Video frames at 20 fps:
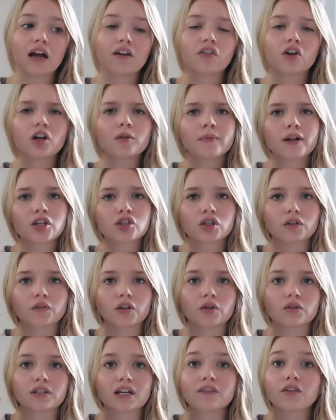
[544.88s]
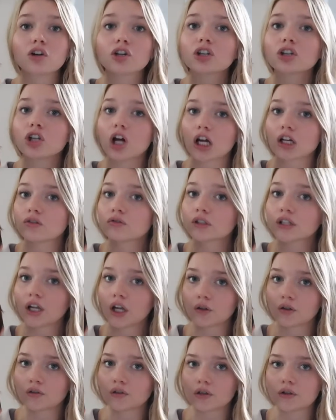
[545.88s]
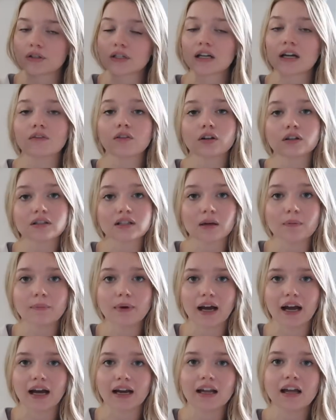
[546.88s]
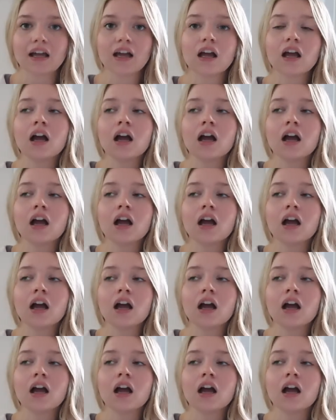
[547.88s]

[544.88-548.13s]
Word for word: I've heard mixed reviews. I've heard a lot of really good reviews and I've heard some bad.